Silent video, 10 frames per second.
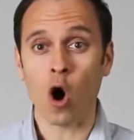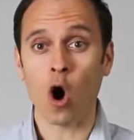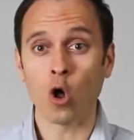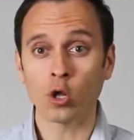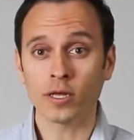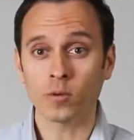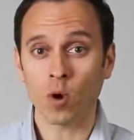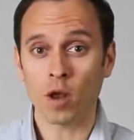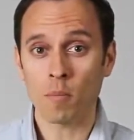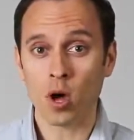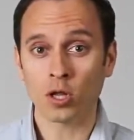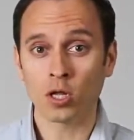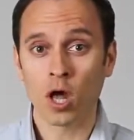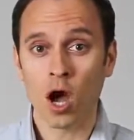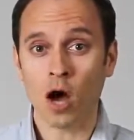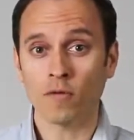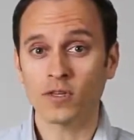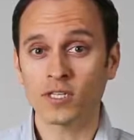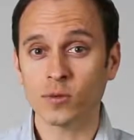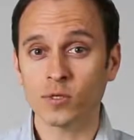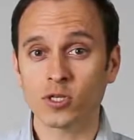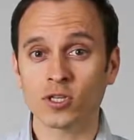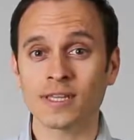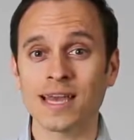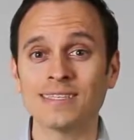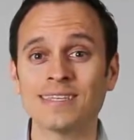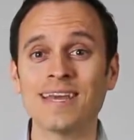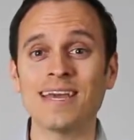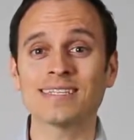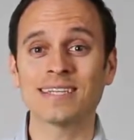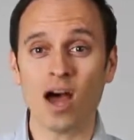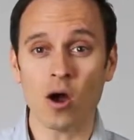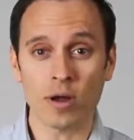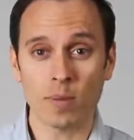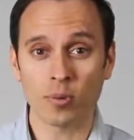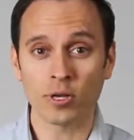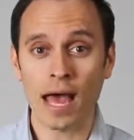all-in-one model of the series contains an XLR input